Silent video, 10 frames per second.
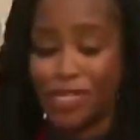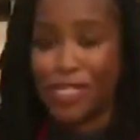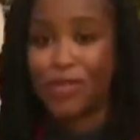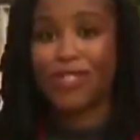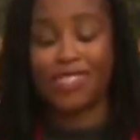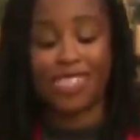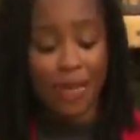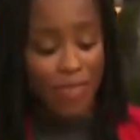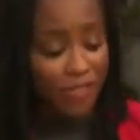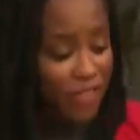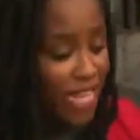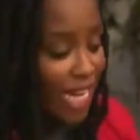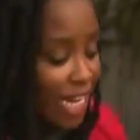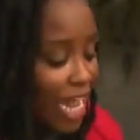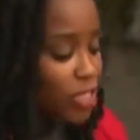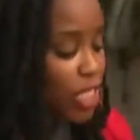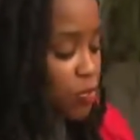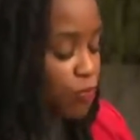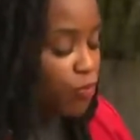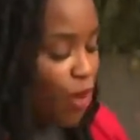to do and to stop that flooding.
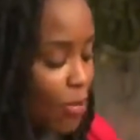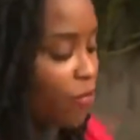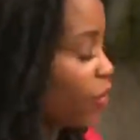Right